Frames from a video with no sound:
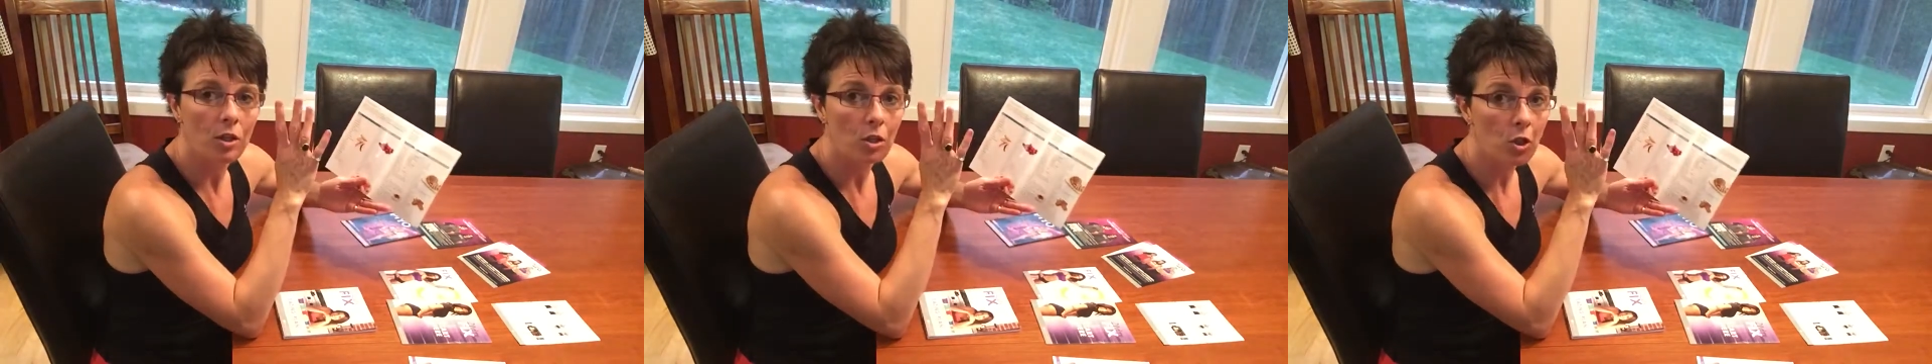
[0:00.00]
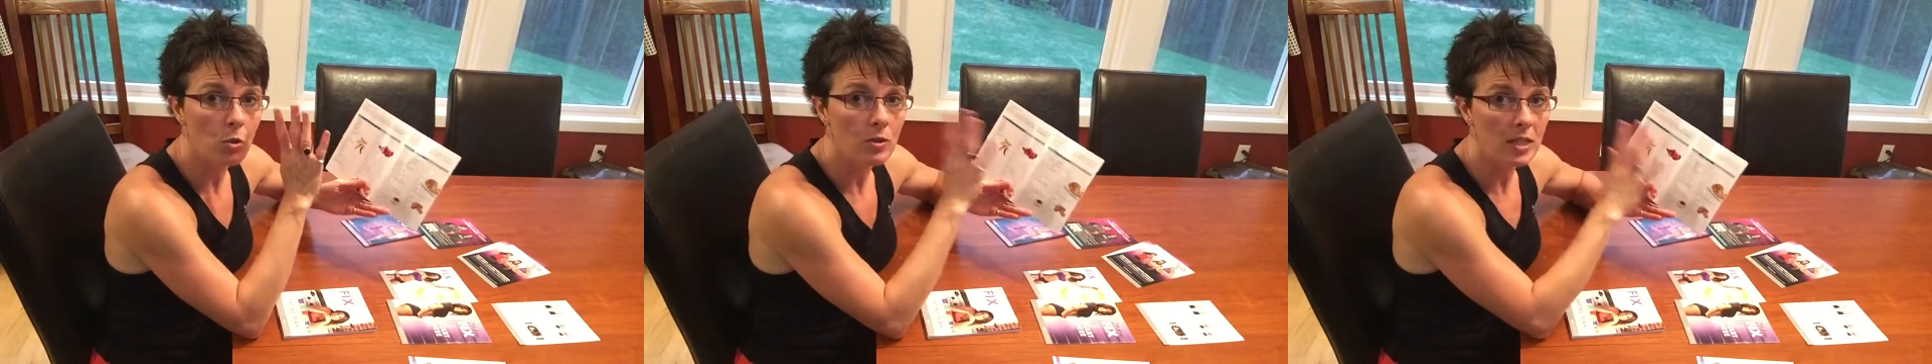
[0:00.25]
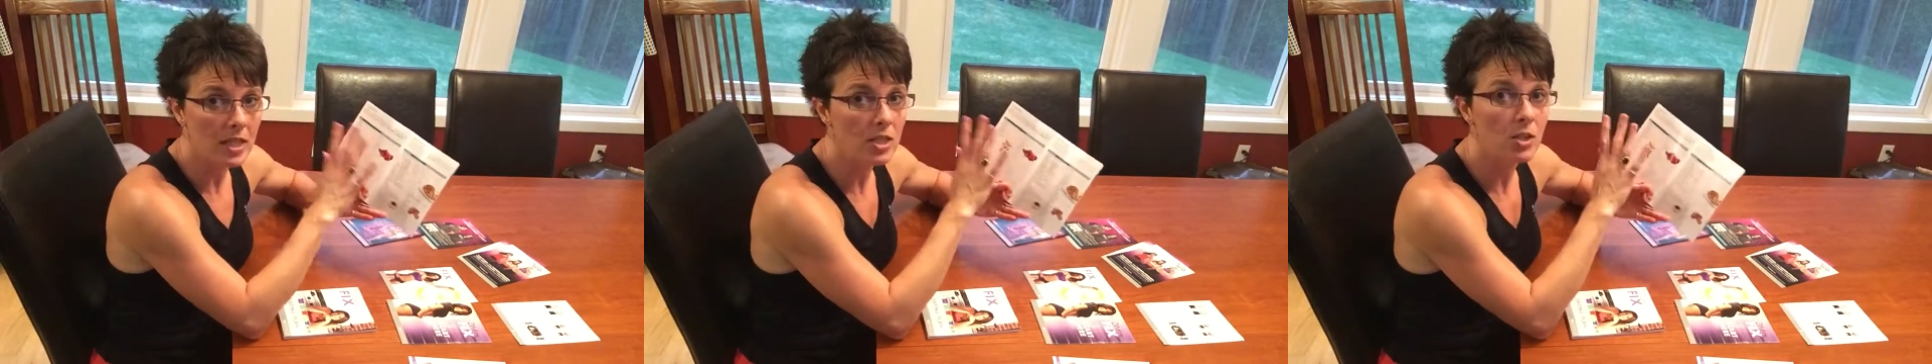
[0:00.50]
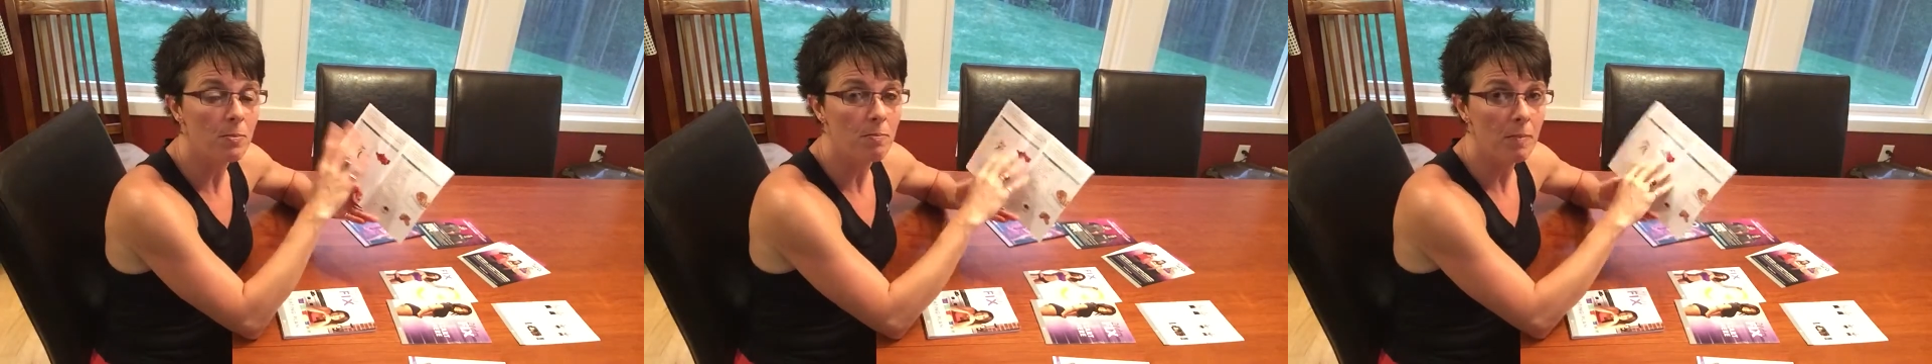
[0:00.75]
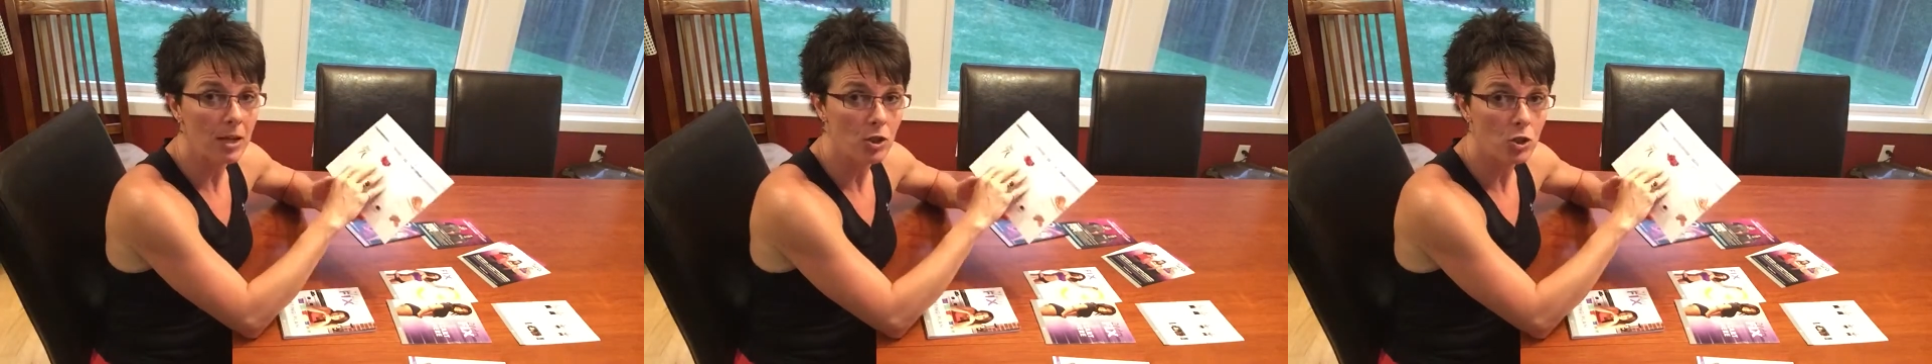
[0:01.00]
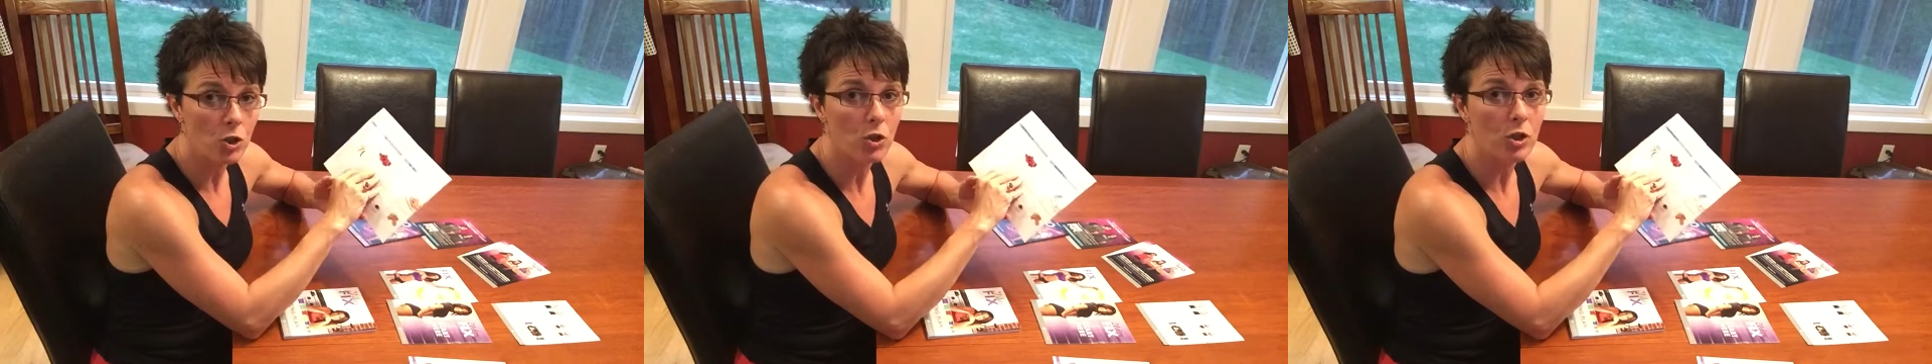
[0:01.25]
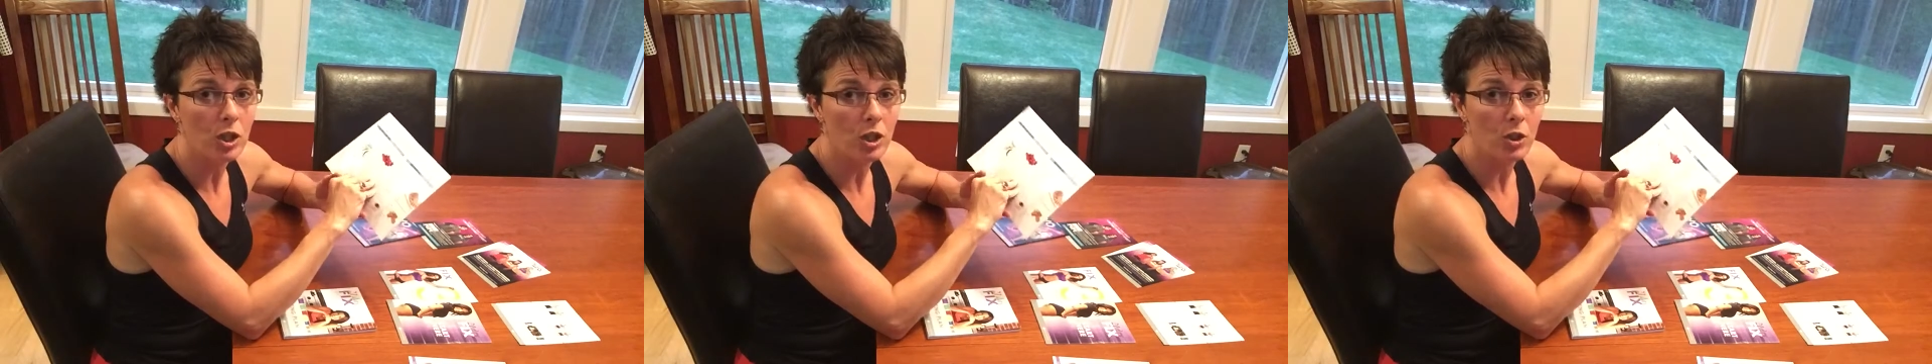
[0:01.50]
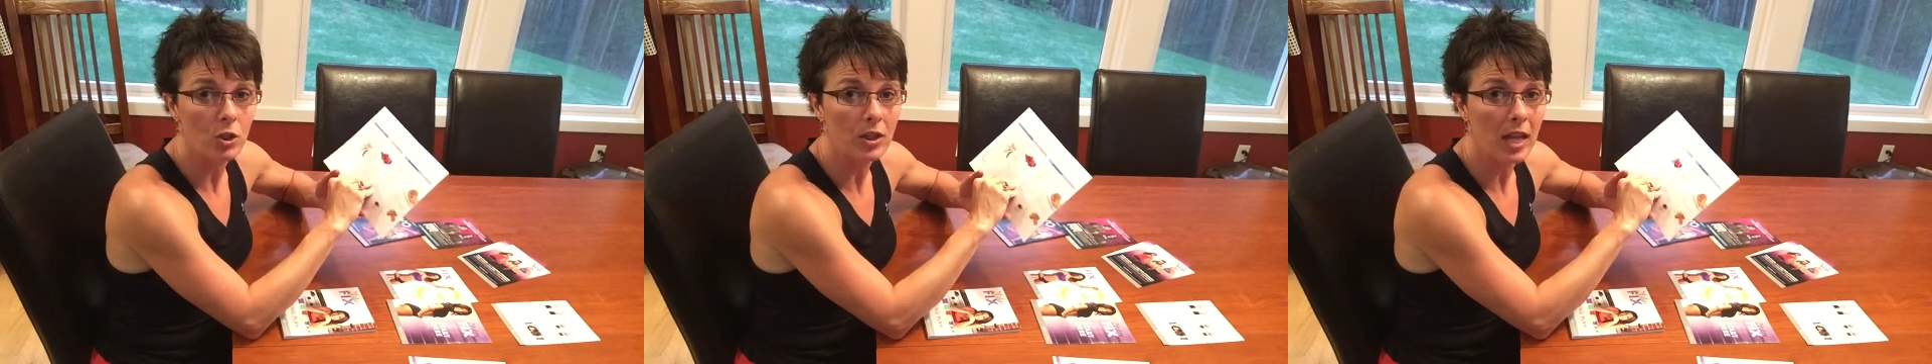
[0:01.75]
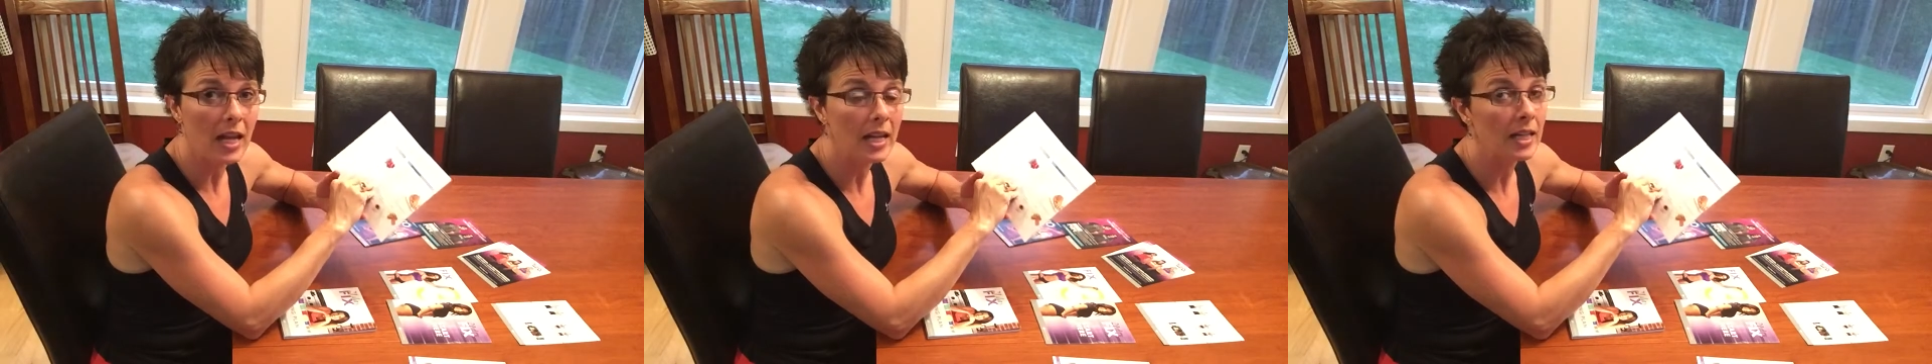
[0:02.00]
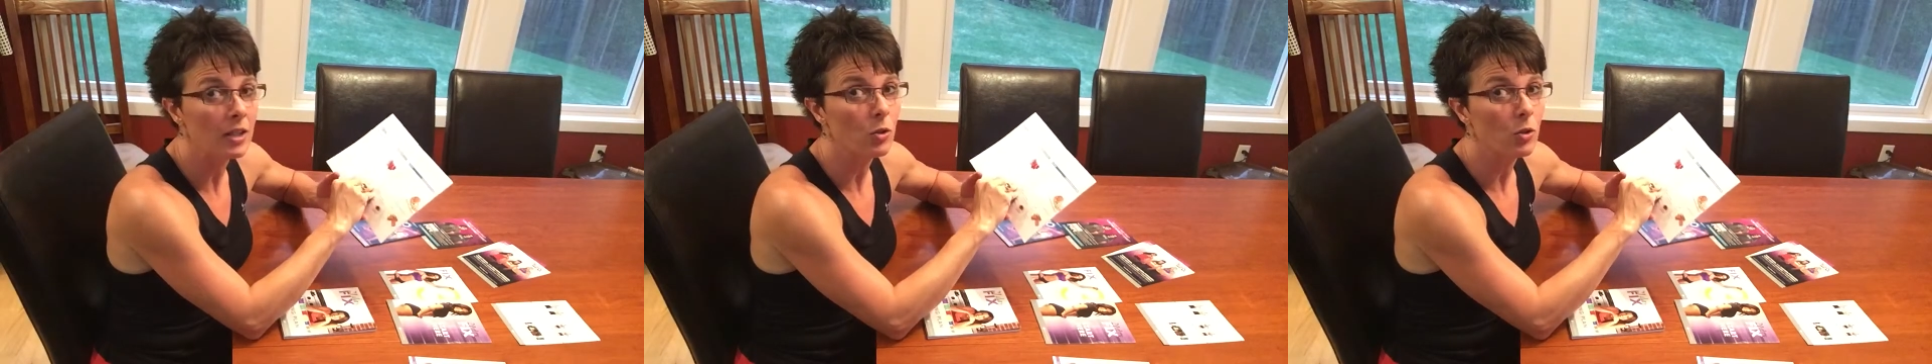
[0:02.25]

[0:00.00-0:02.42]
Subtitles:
You need to make sure that you're getting